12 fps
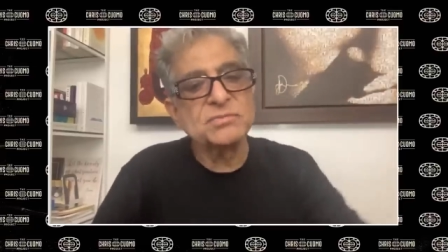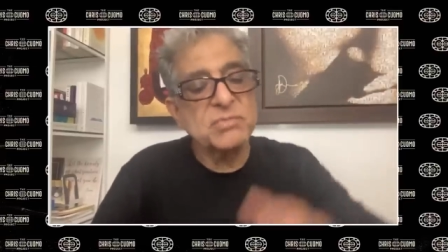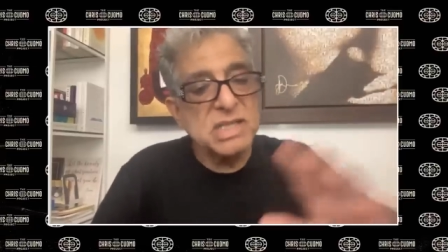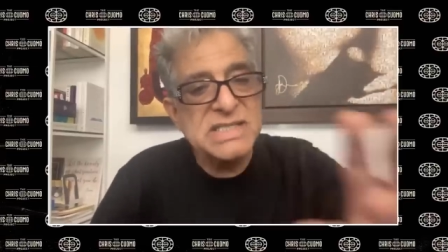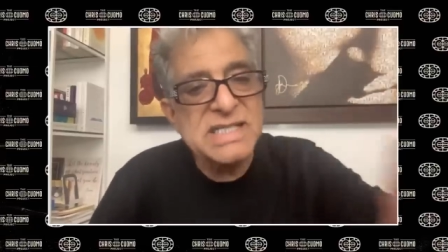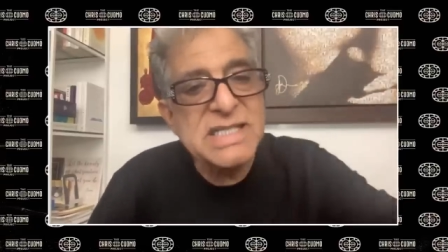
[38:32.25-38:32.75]

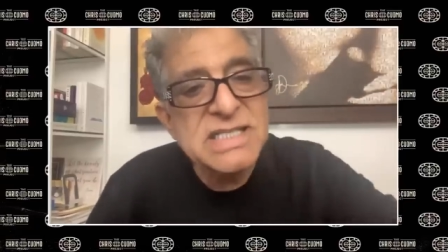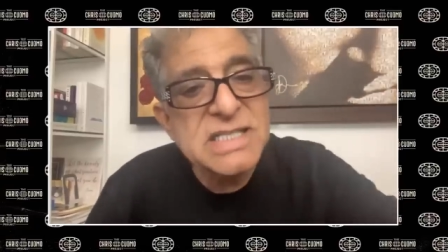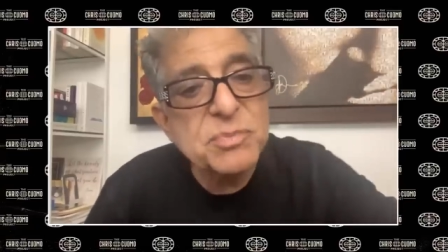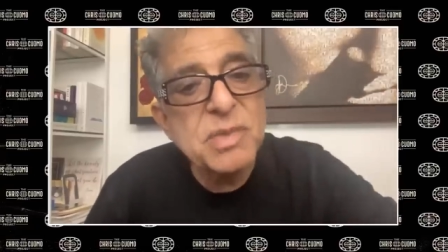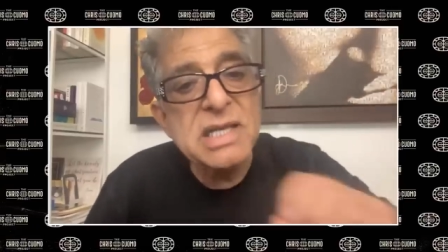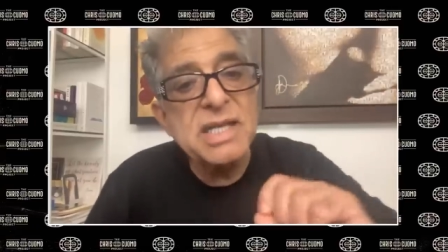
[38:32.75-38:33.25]
But 60
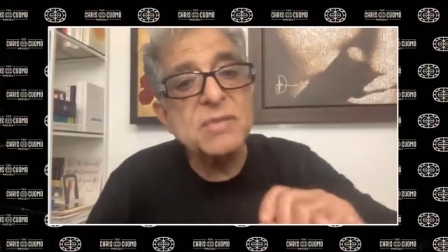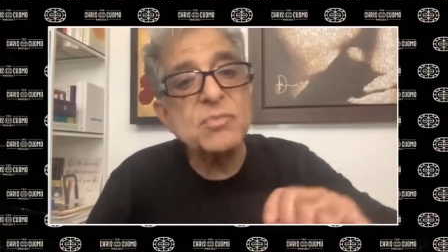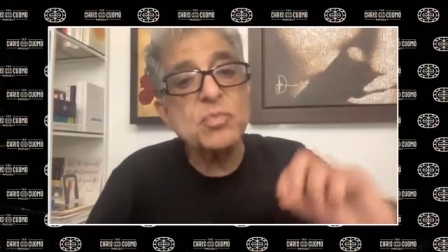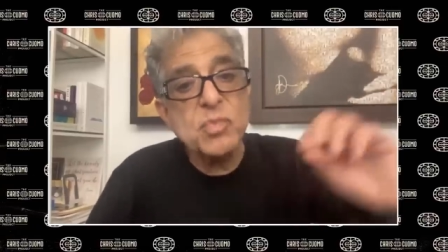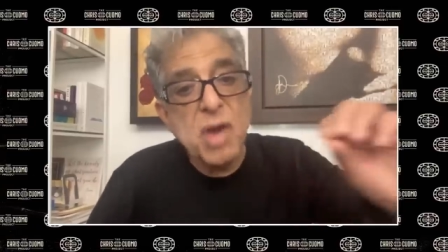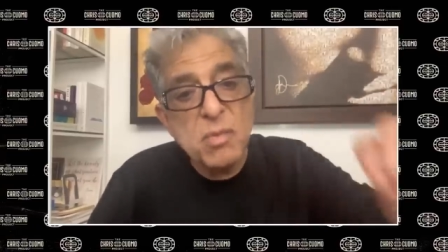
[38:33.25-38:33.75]
billion
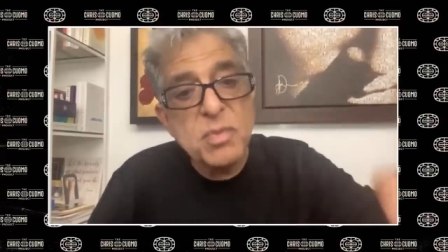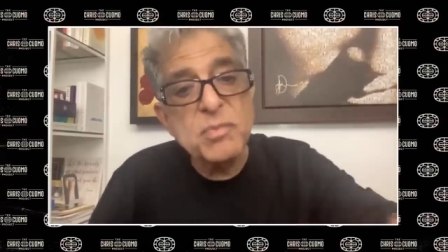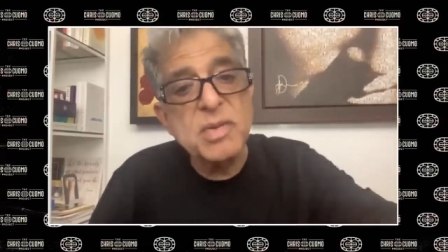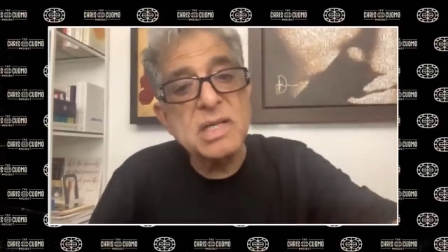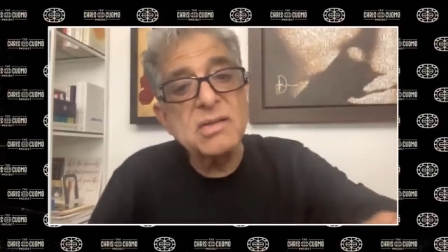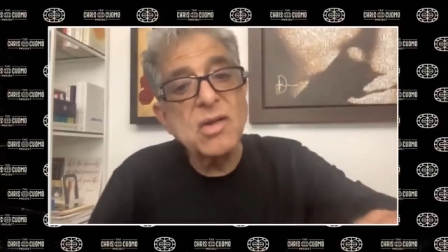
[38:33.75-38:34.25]

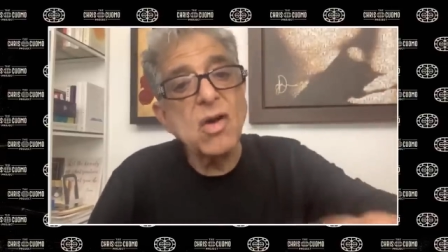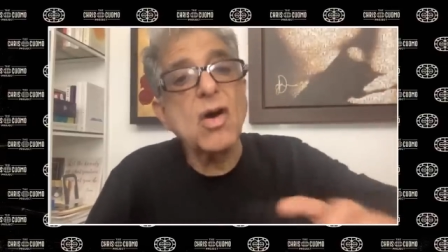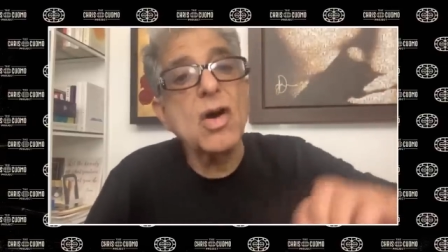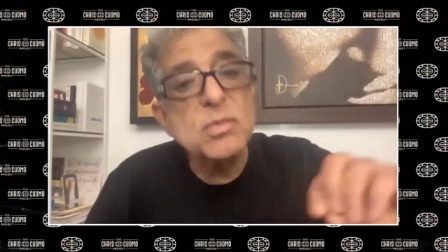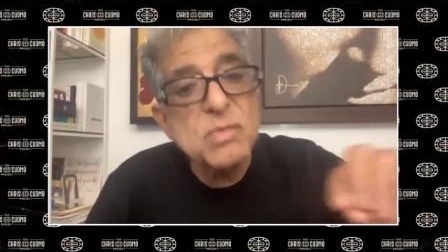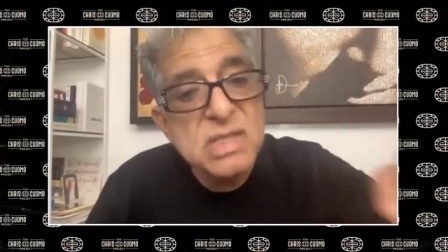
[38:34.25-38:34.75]
probable,
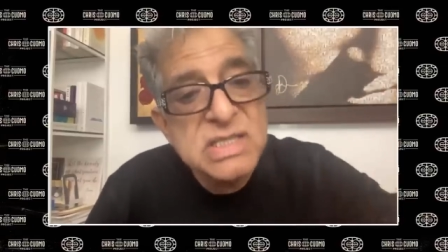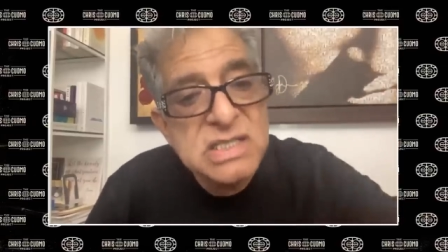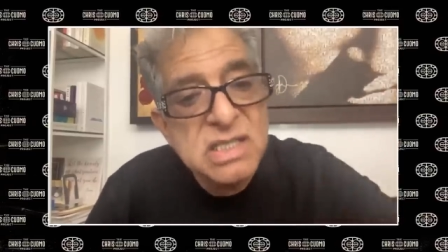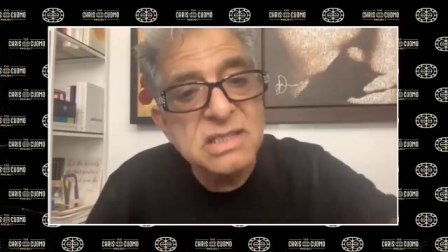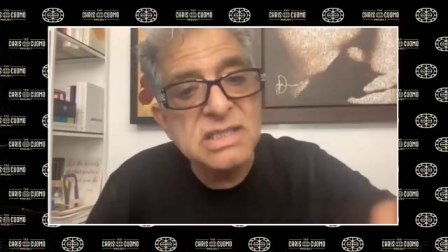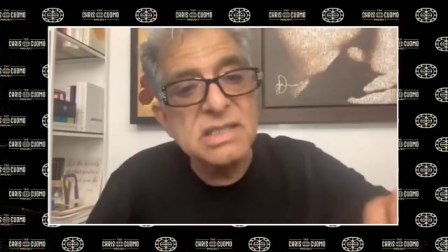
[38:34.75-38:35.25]
almost
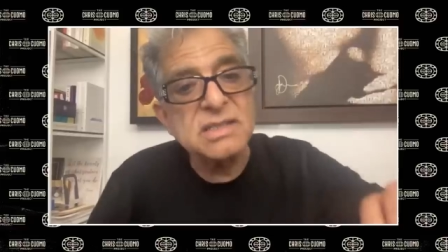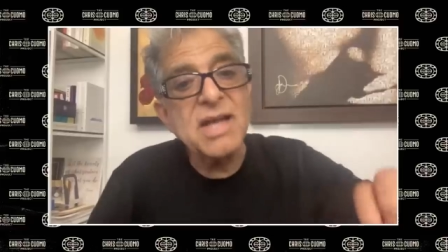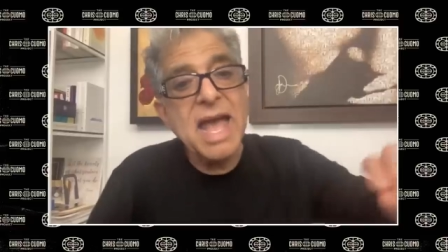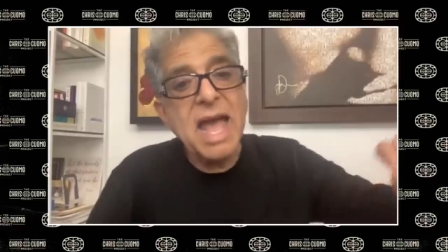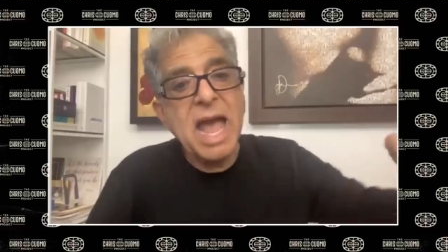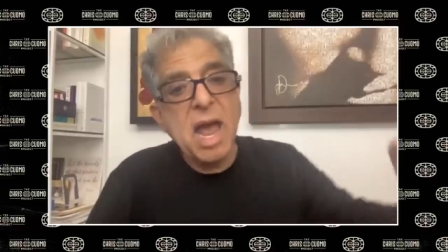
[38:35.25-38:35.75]
certain,
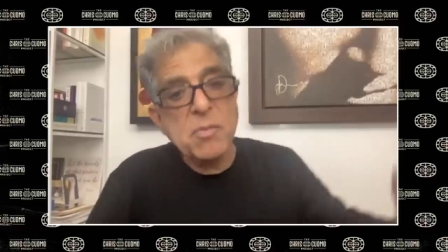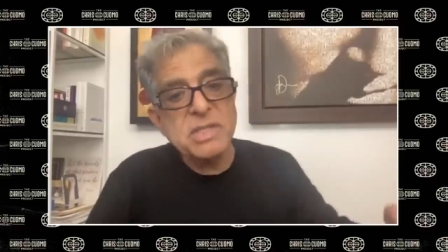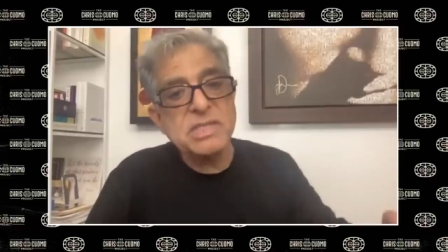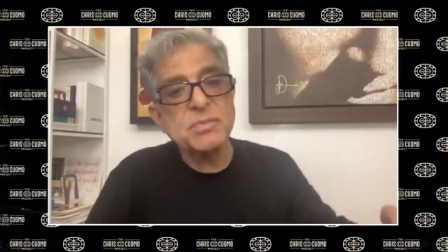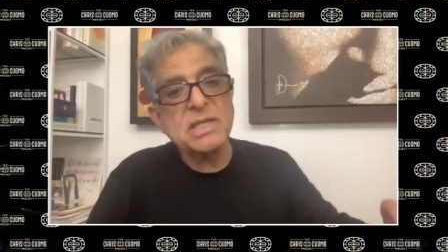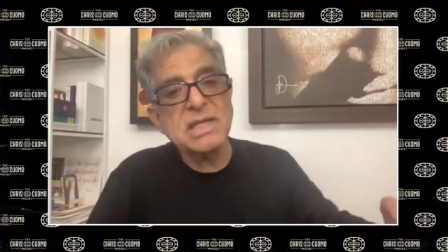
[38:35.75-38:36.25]

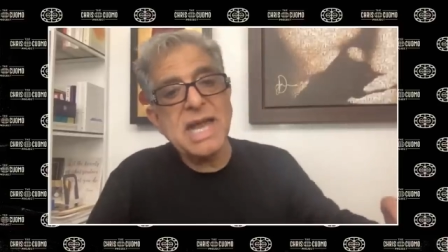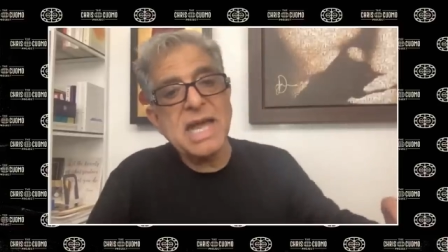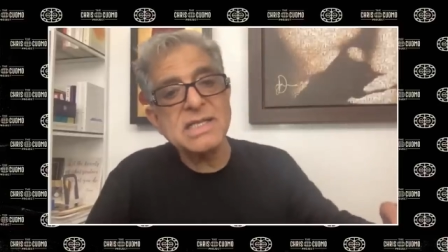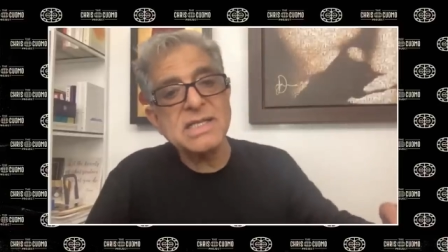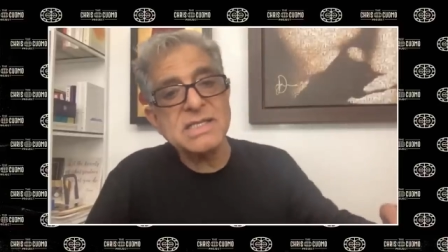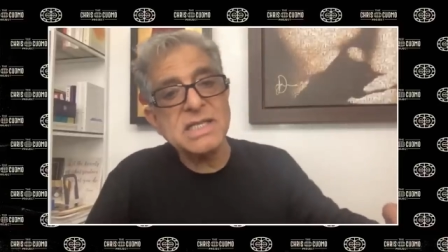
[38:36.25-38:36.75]
habitable
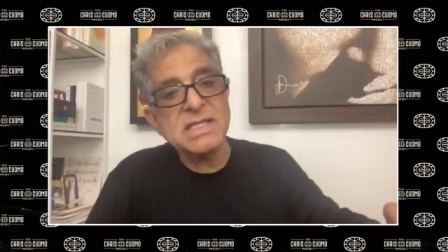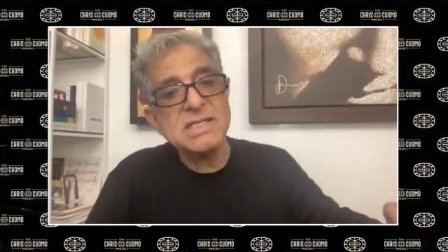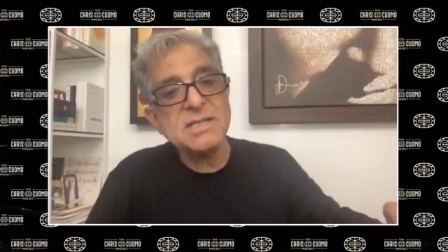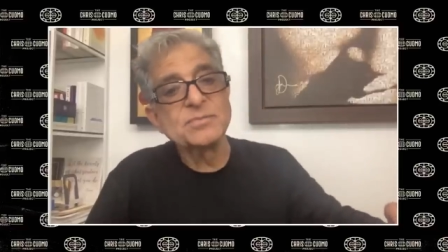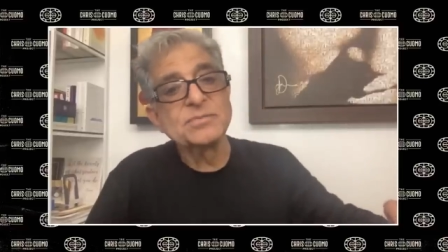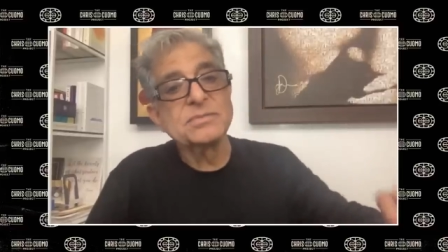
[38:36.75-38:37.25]
galaxies